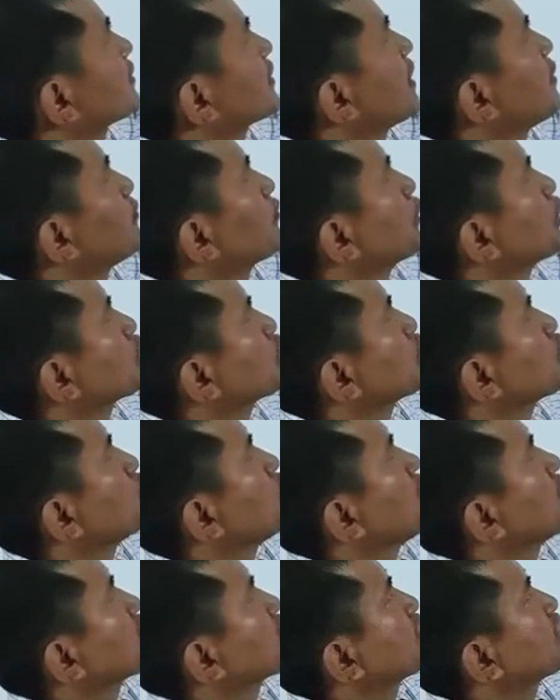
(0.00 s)
temperature
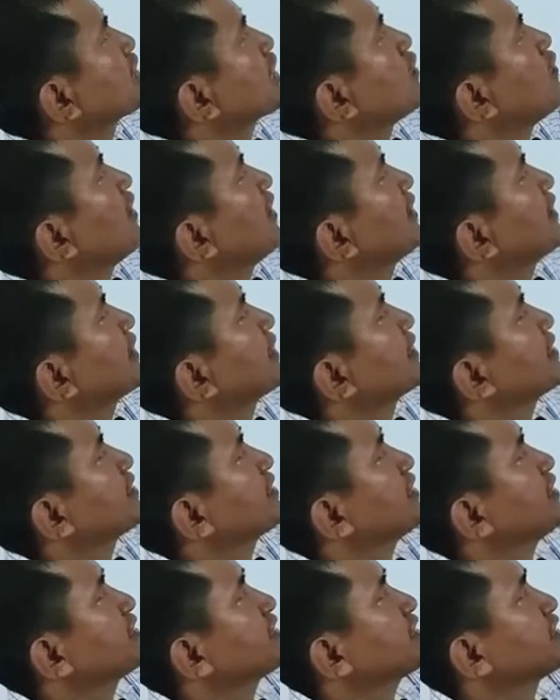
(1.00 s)
was theta 1 degree
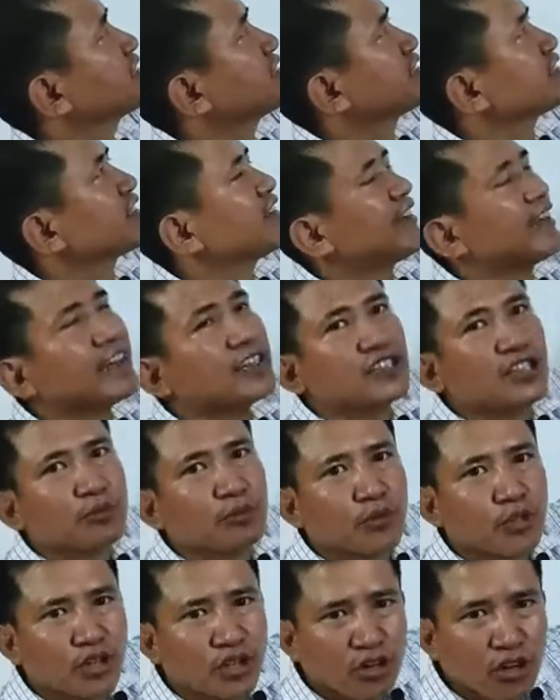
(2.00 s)
Celsius, the length
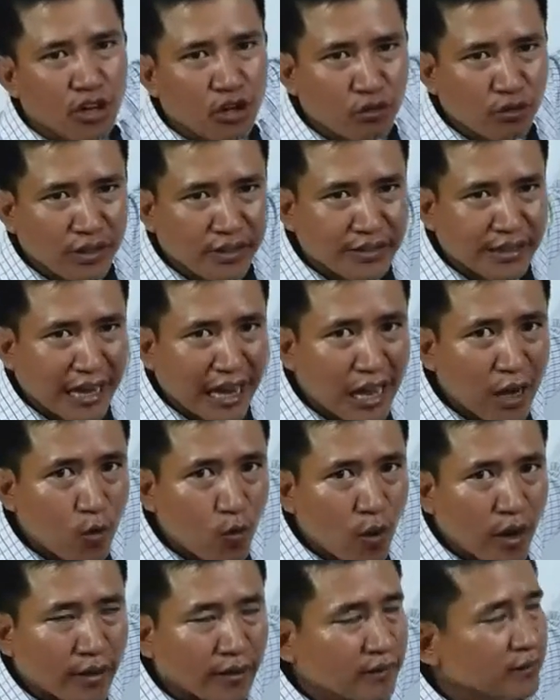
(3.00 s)
of the rod was
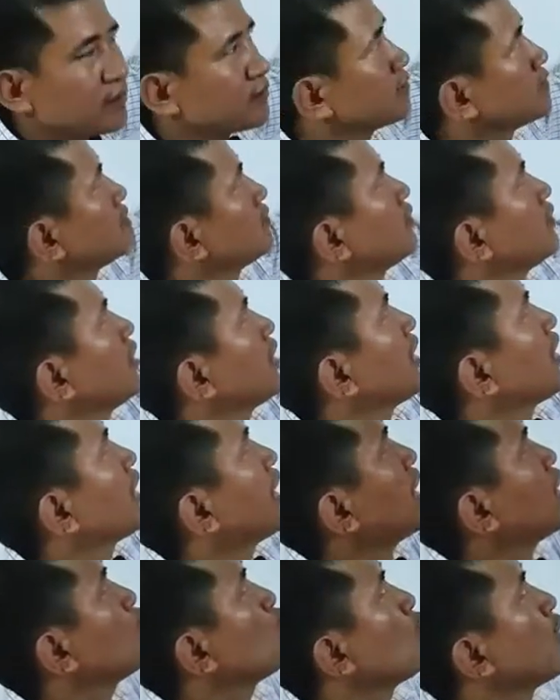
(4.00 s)
L1,
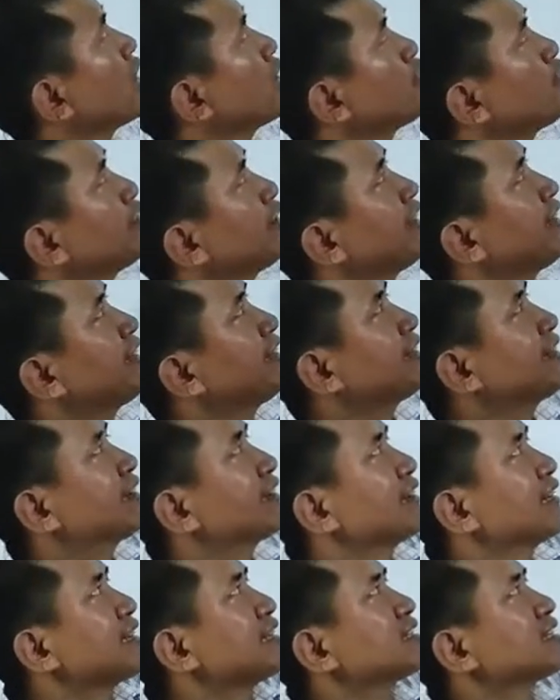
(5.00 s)
and when you
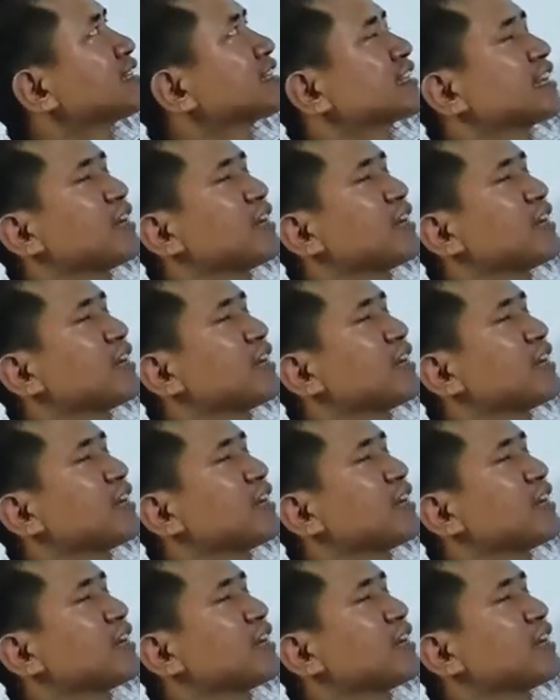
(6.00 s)
increase the